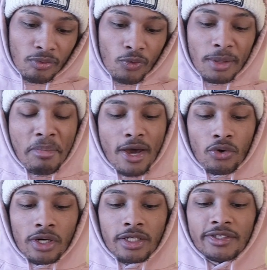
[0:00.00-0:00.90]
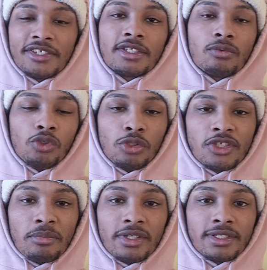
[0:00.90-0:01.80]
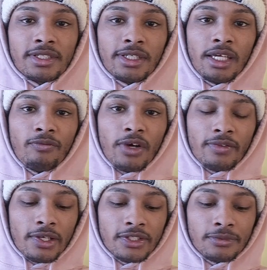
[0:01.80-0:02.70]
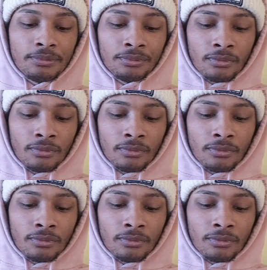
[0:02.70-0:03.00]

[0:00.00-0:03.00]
red battle cards when you summon this to gain 5,000.